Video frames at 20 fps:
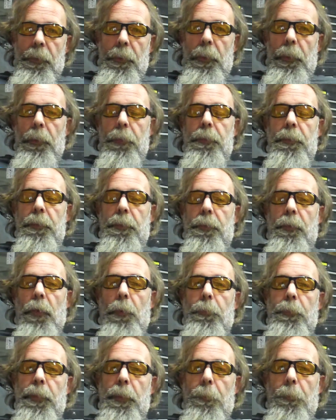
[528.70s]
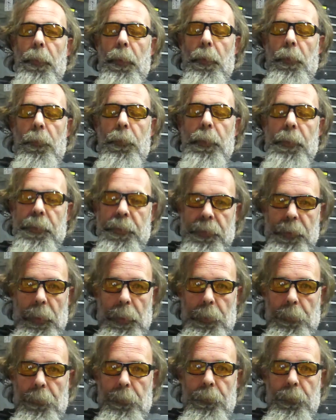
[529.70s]
in the description below this
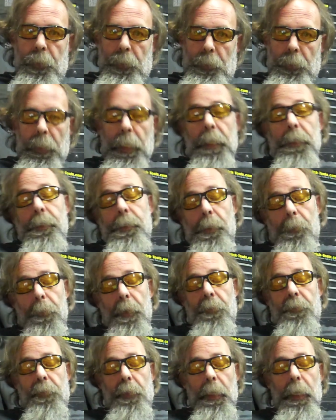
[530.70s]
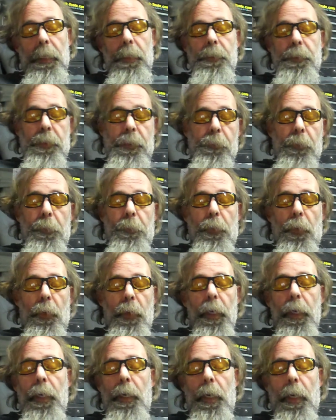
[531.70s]
time. Last time I forgot, and someone
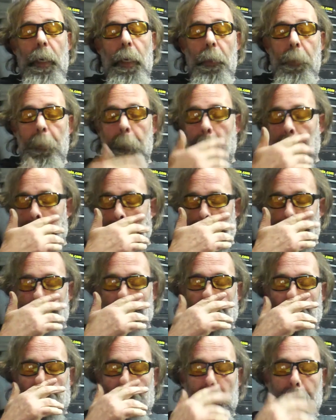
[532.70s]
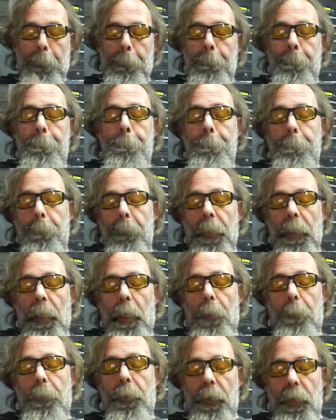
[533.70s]
pointed it out. I'll
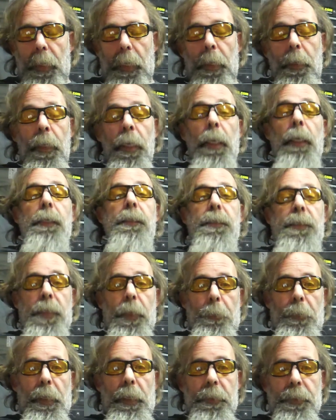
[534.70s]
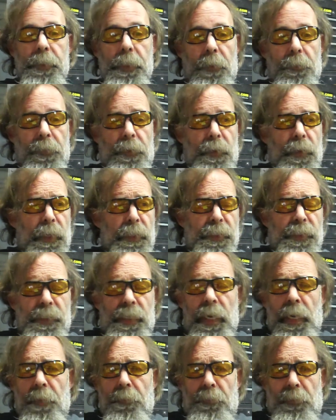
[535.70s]
put it out. Send me a self-addressed
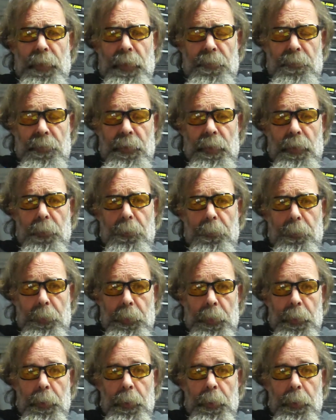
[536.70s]
stamped envelope.